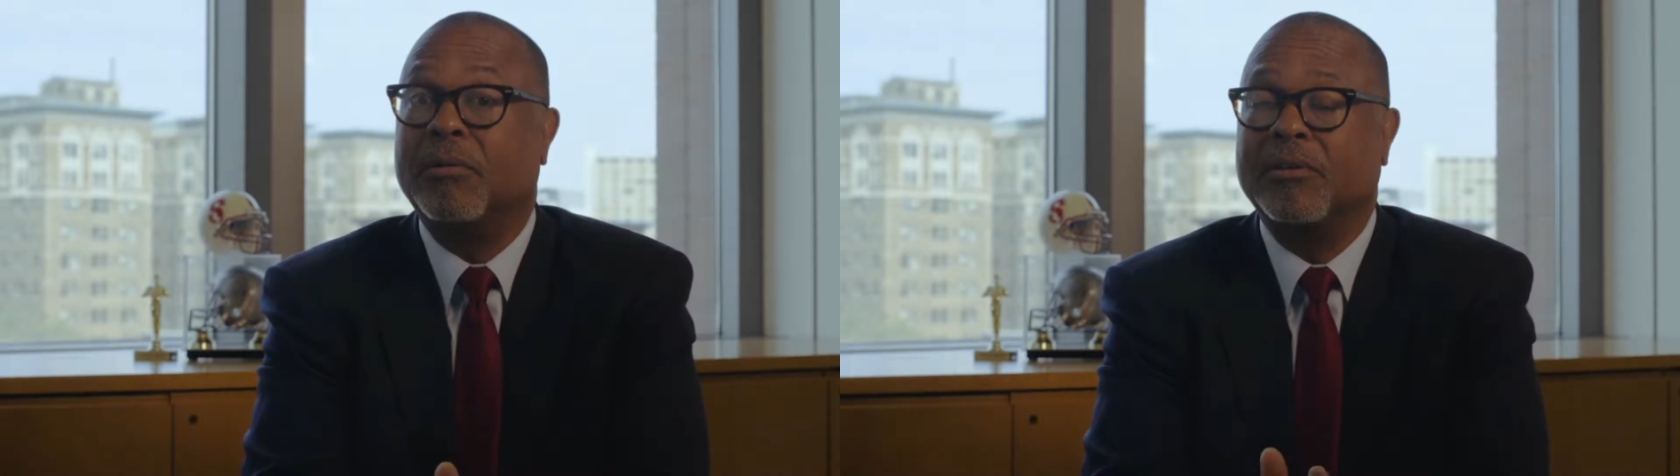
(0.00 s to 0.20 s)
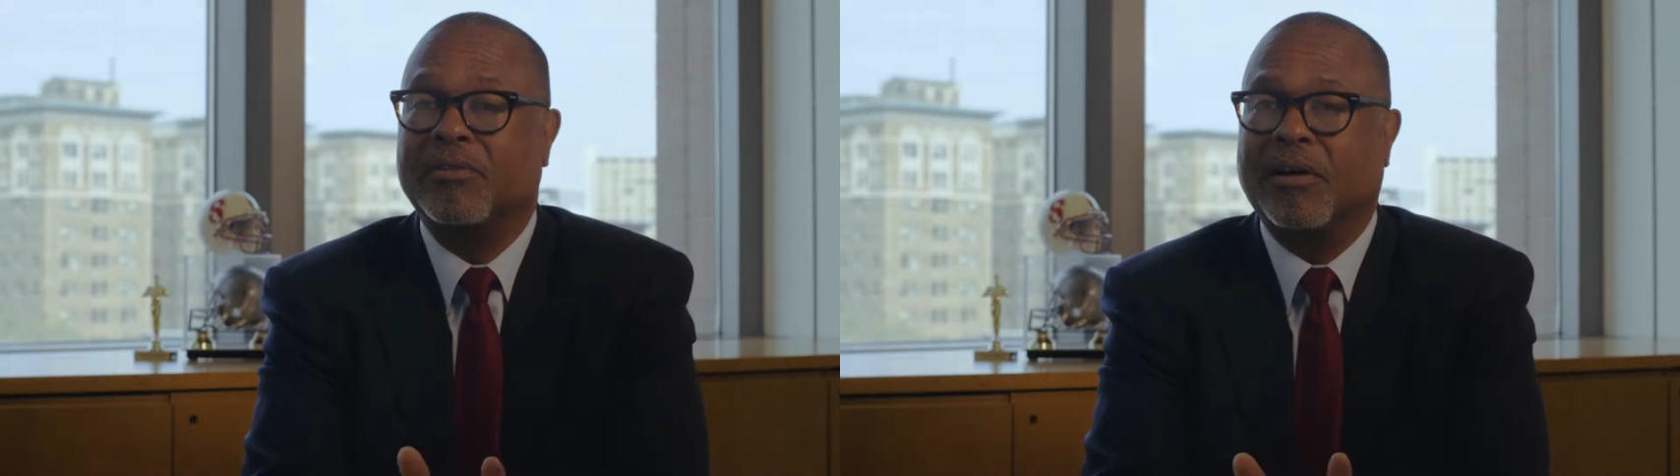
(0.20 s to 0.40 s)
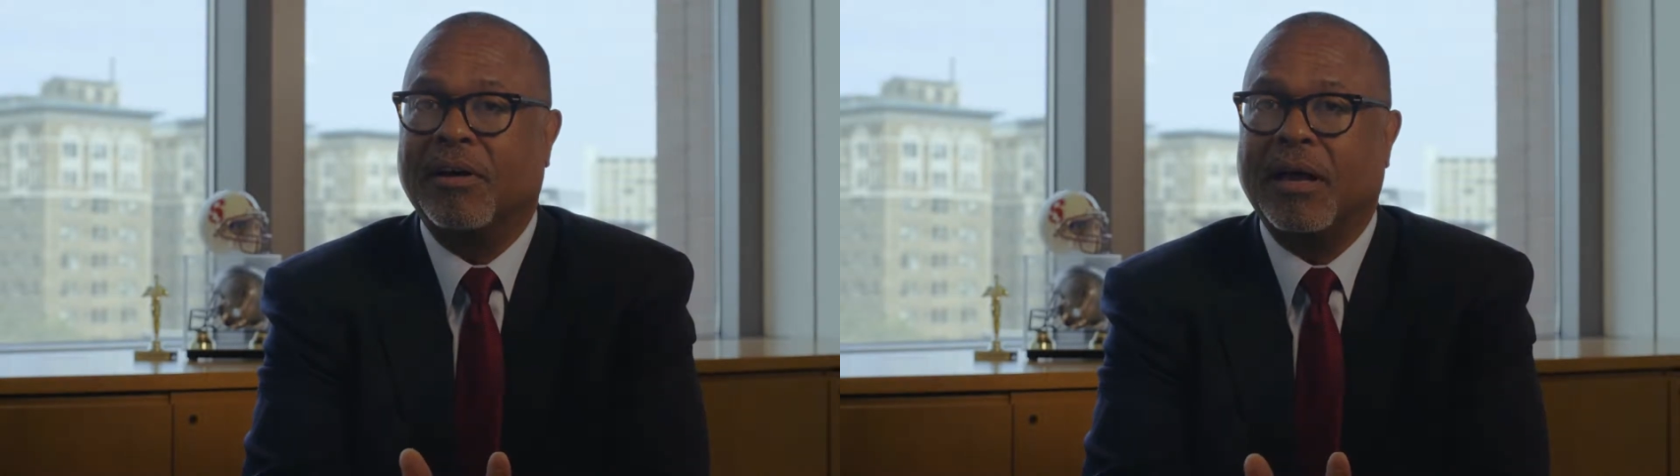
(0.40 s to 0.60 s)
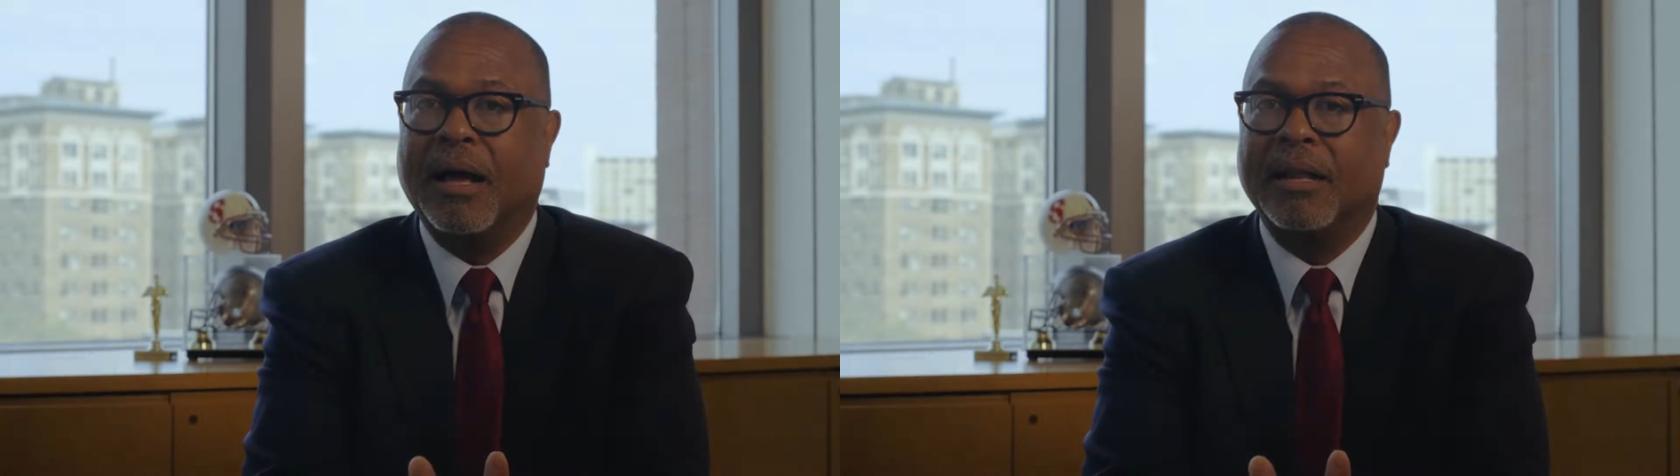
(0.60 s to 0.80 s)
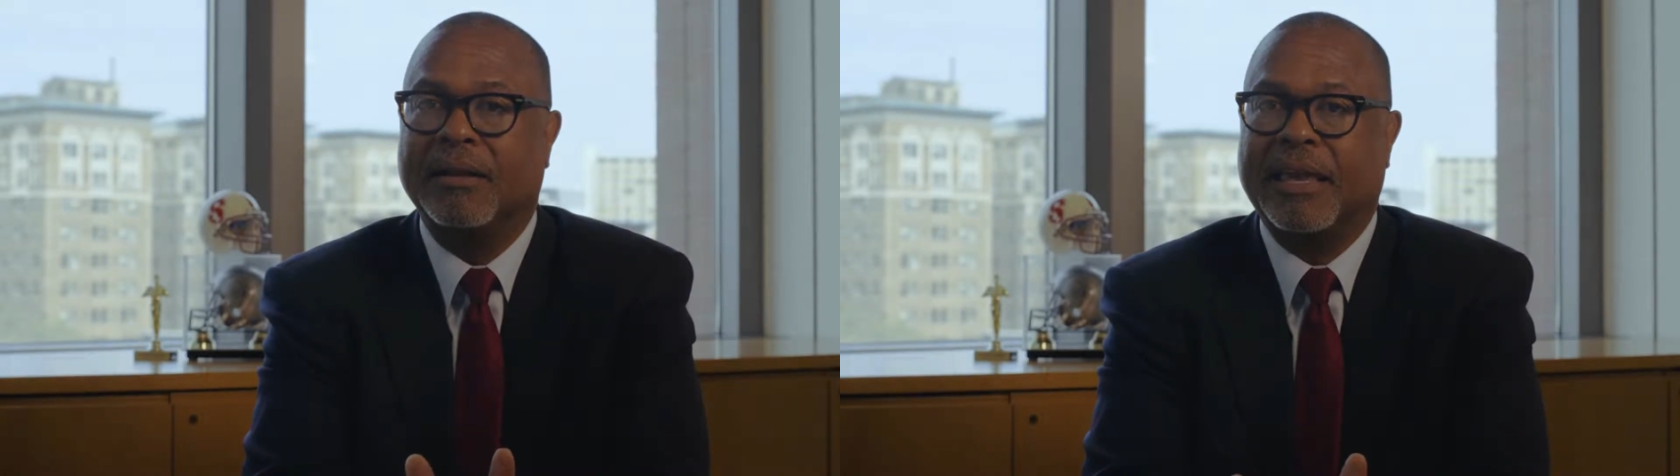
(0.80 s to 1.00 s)
when we saw
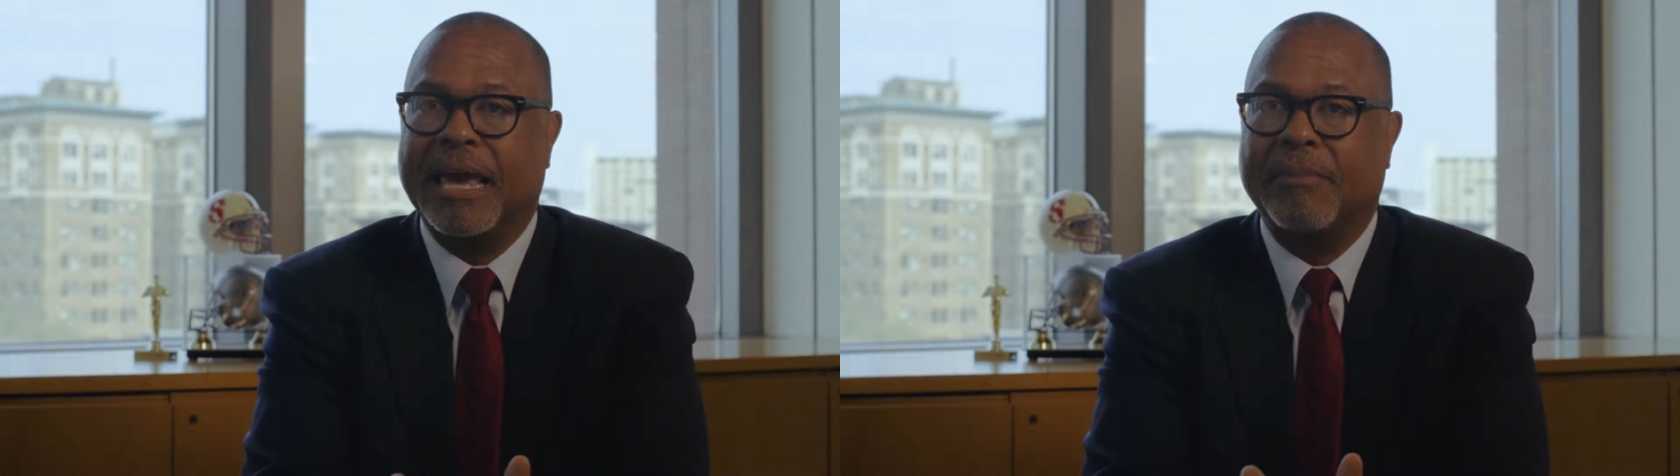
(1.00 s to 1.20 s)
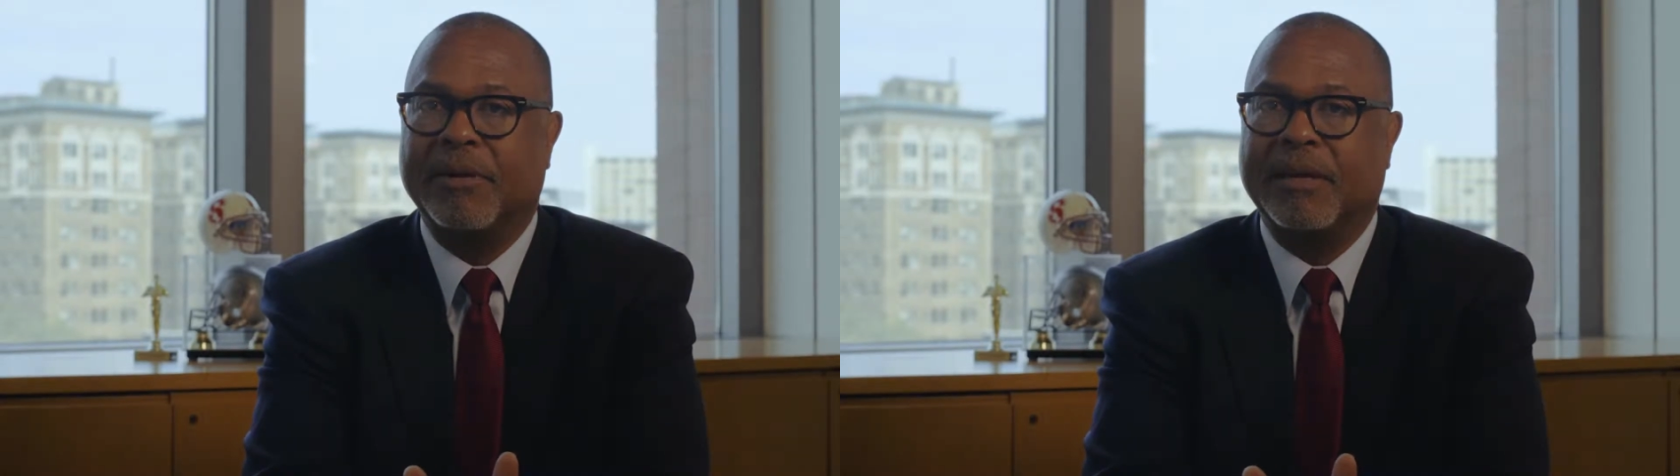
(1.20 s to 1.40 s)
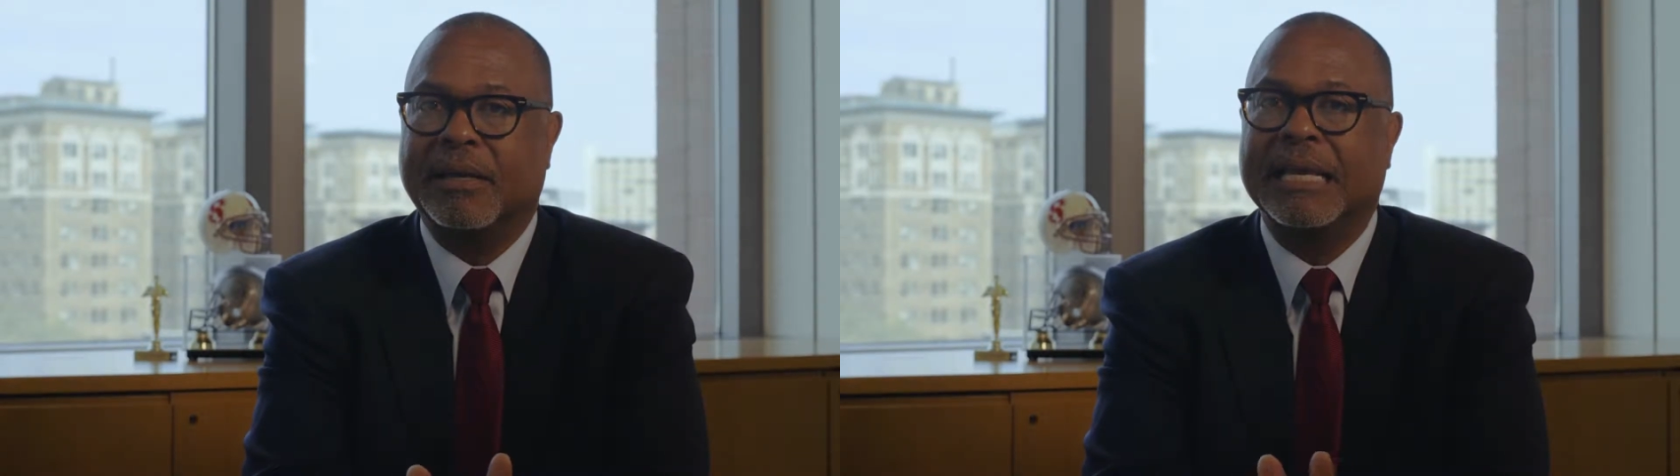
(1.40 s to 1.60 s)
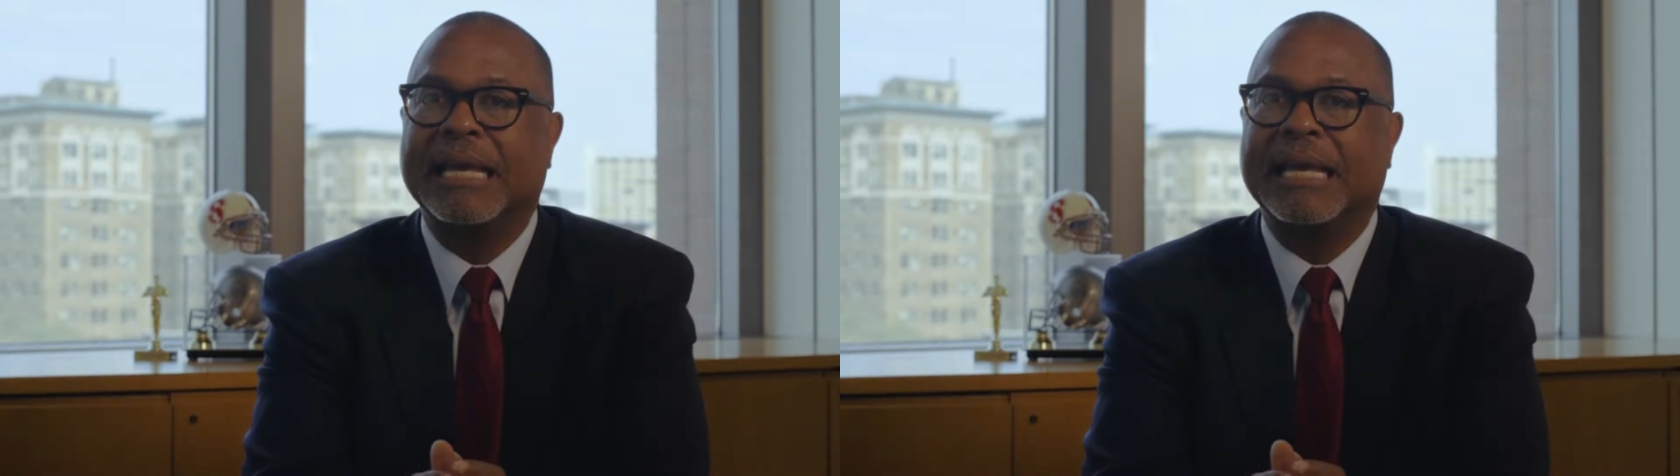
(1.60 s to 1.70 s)
Colin Kaepernick